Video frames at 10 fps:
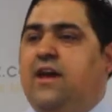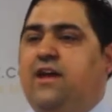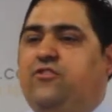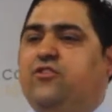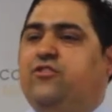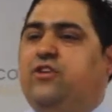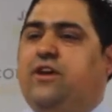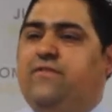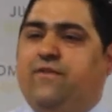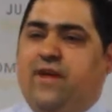and he's just
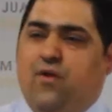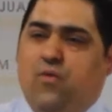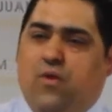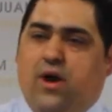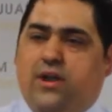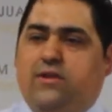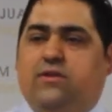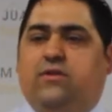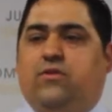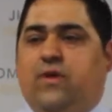looking for that one
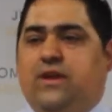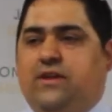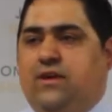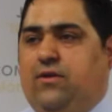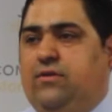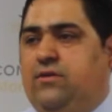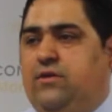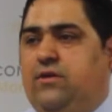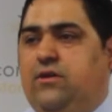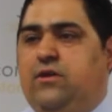great deal.
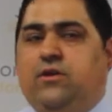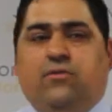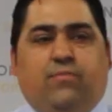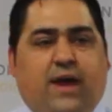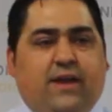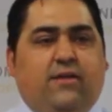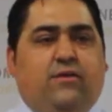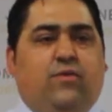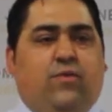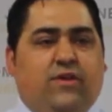But
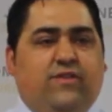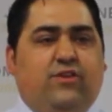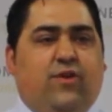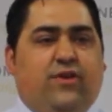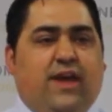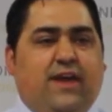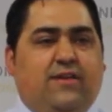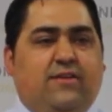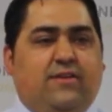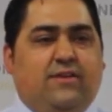what does he do all day?